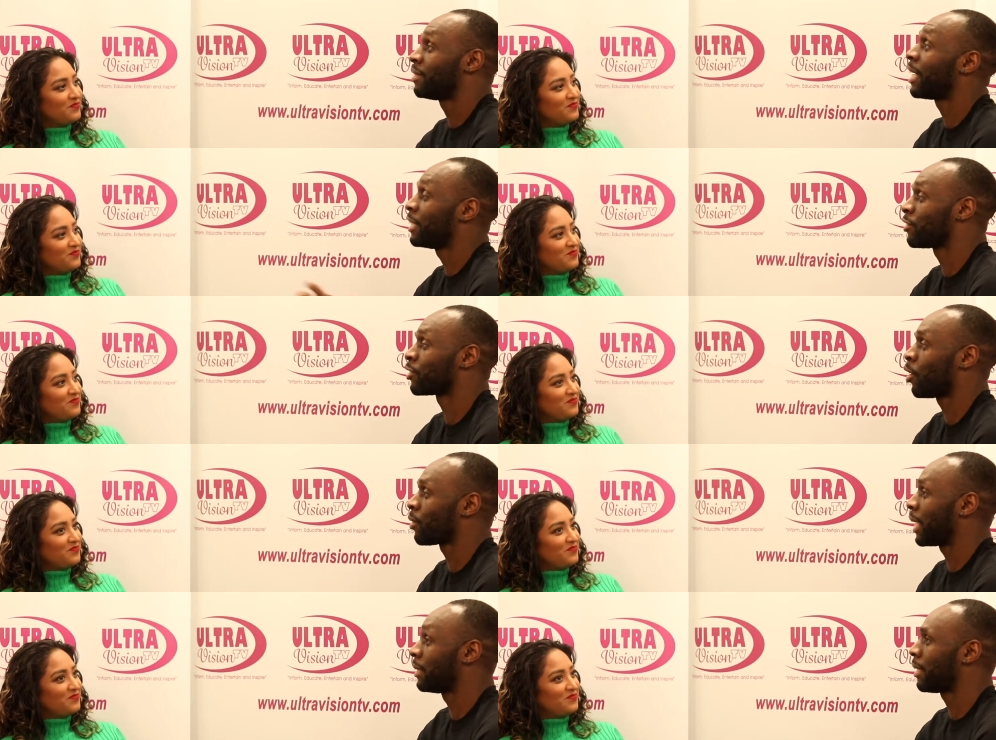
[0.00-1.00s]
Speaker 1: ten years ago
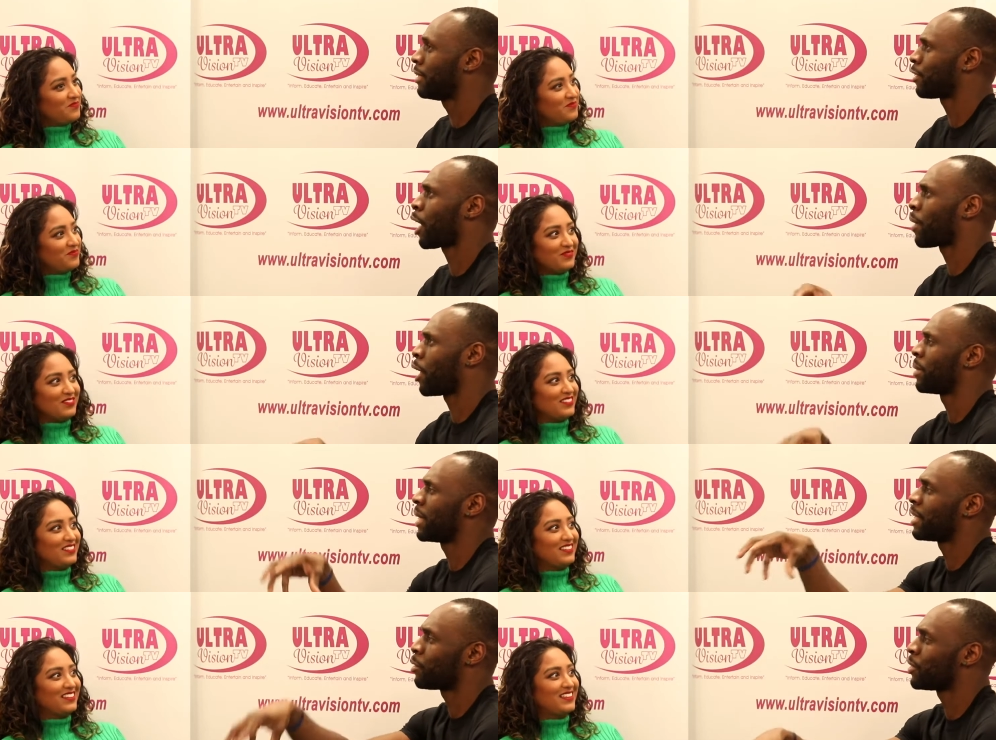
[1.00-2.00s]
that in ten years time I'll
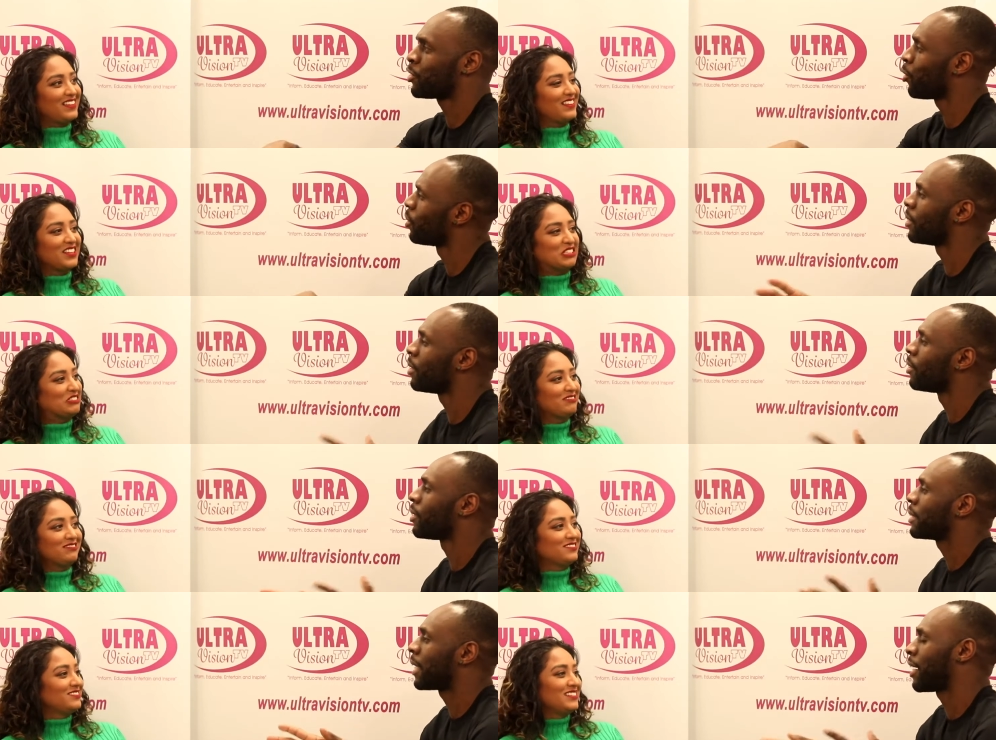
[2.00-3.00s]
be in this position, or
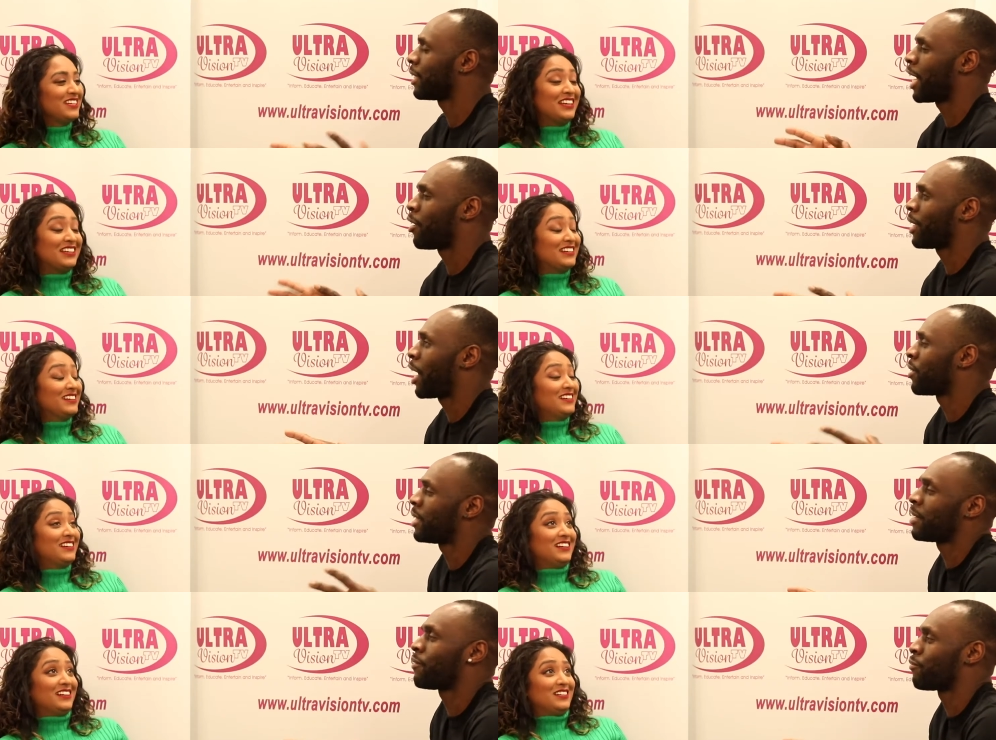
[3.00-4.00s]
or how how did
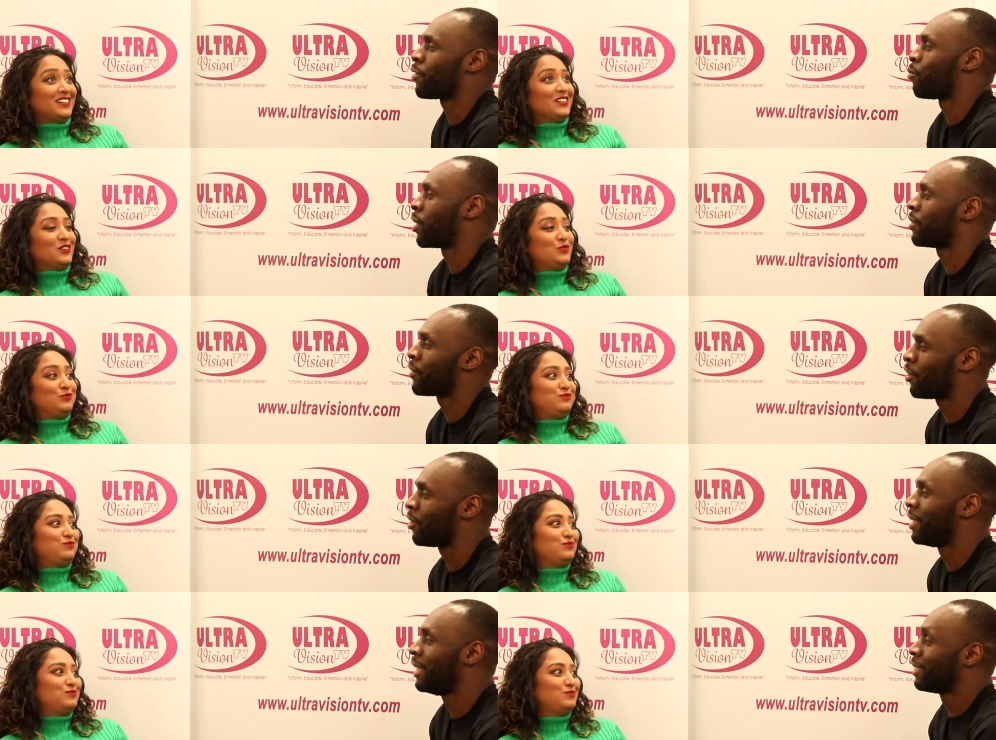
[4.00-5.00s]
it differ from what you
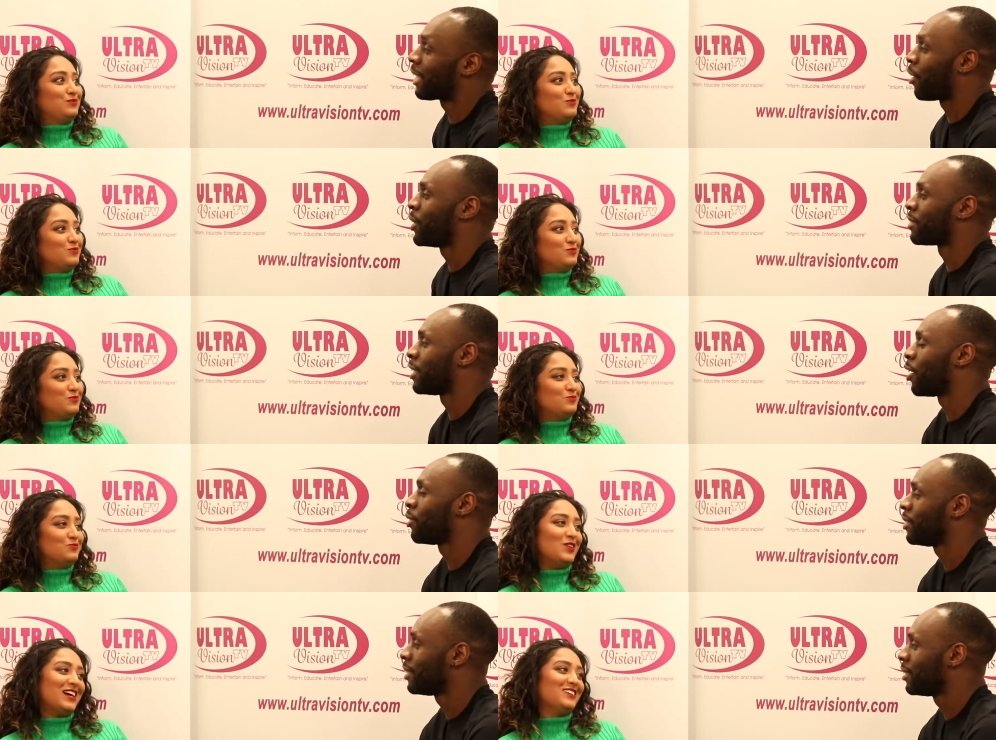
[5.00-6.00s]
thought to how it is now?
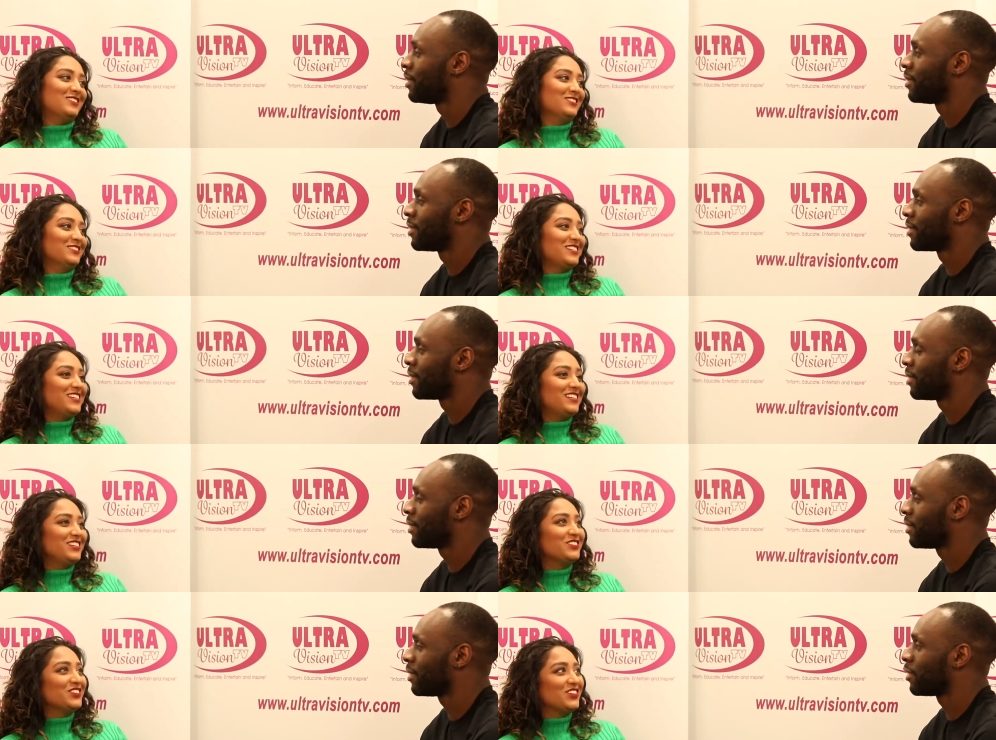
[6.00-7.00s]
Speaker 2: Well,
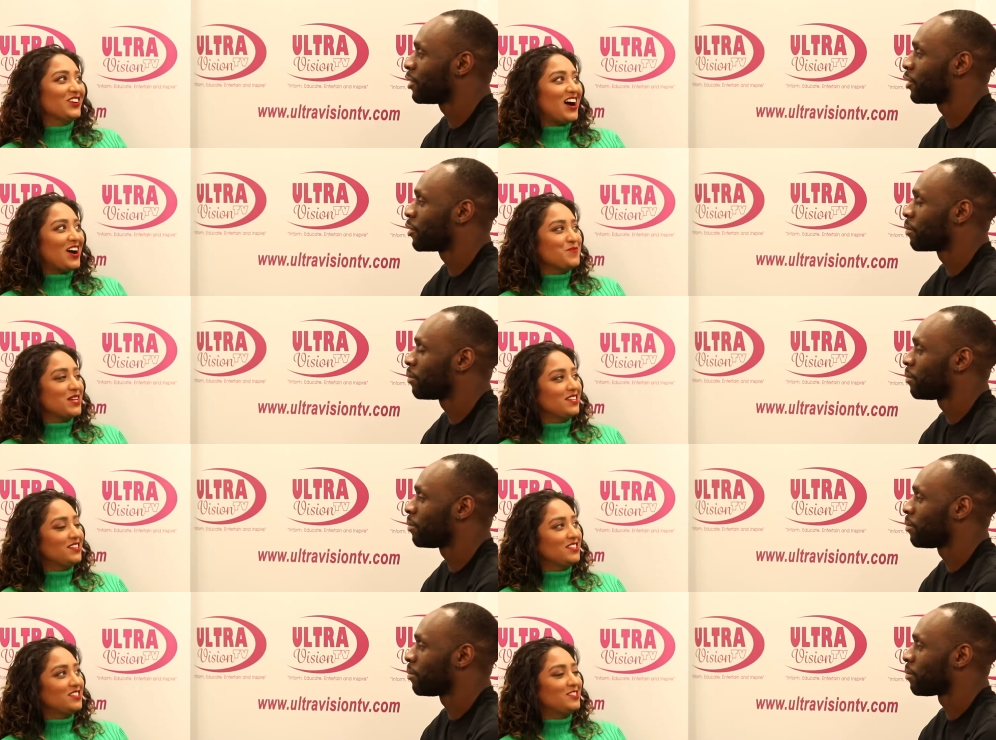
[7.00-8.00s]
you know, I
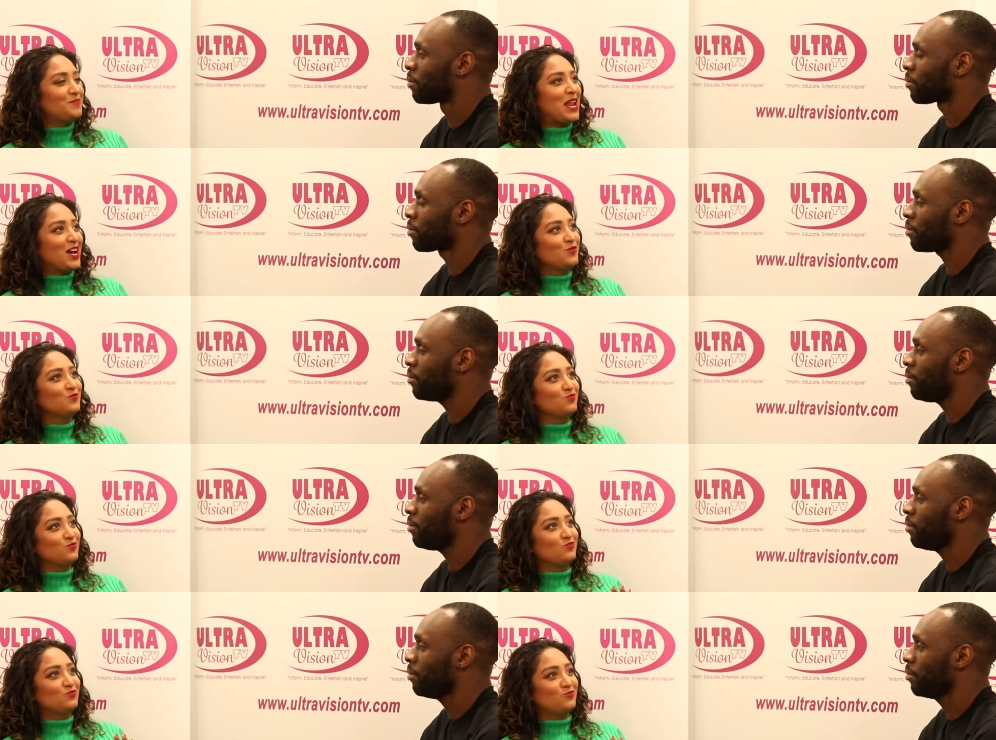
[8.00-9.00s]
mean, the plan
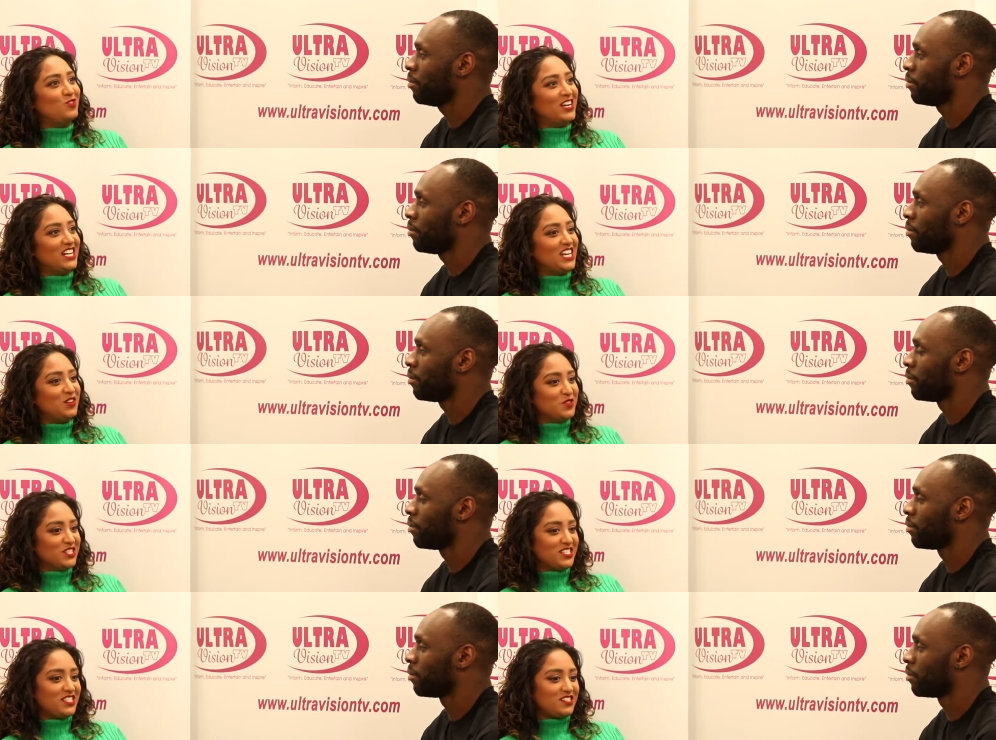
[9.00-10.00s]
really
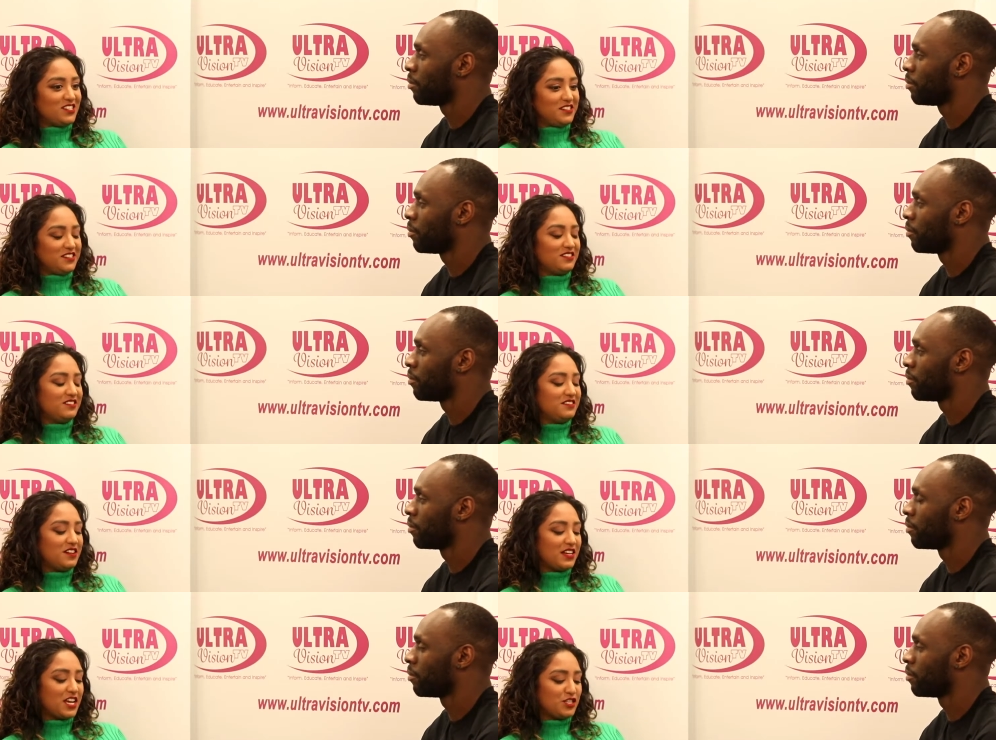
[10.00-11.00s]
was to,
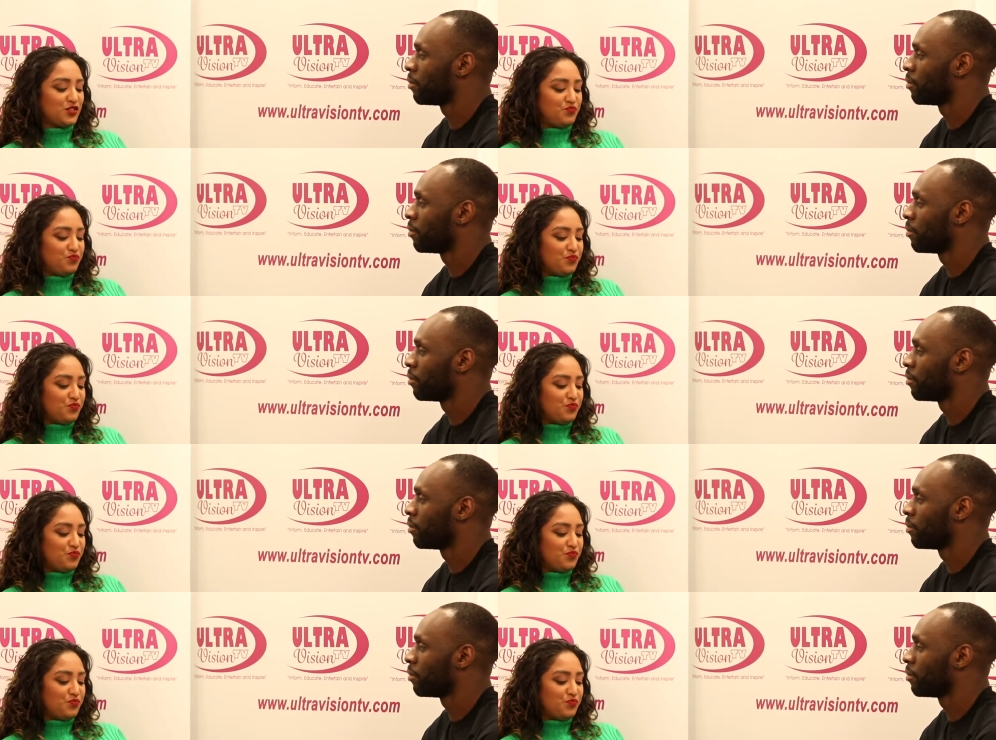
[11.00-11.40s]
I guess,